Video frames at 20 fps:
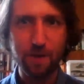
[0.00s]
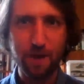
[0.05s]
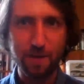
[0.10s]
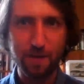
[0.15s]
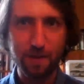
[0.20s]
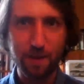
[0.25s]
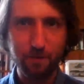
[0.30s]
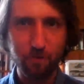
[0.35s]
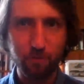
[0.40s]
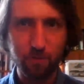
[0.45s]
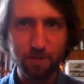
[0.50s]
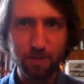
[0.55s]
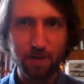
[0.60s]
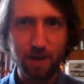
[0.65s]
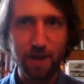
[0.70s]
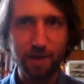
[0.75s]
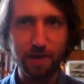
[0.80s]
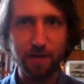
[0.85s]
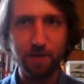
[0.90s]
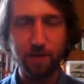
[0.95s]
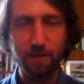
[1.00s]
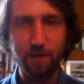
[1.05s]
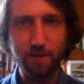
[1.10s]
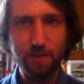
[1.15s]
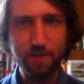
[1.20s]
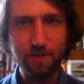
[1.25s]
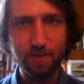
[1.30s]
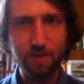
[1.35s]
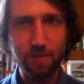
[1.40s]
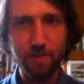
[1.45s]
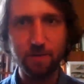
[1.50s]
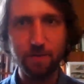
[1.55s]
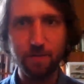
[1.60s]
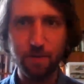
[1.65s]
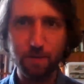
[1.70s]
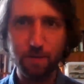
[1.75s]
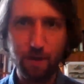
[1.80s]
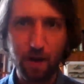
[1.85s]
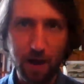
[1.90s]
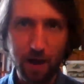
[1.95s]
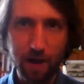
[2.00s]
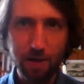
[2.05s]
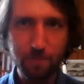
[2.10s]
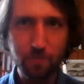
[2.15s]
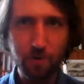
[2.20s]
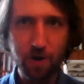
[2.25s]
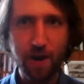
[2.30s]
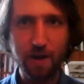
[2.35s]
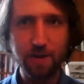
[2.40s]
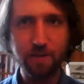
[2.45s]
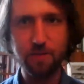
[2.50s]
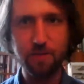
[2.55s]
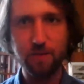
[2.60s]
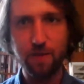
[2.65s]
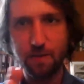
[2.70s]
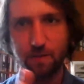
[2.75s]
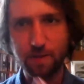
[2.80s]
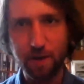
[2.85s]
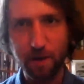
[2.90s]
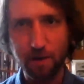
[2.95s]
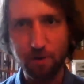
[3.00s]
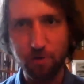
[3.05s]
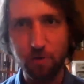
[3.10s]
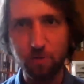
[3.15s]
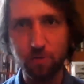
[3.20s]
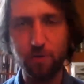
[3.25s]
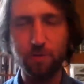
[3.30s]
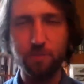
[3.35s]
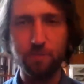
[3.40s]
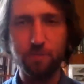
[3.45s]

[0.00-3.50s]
And that was like, listen, I am right and they are wrong.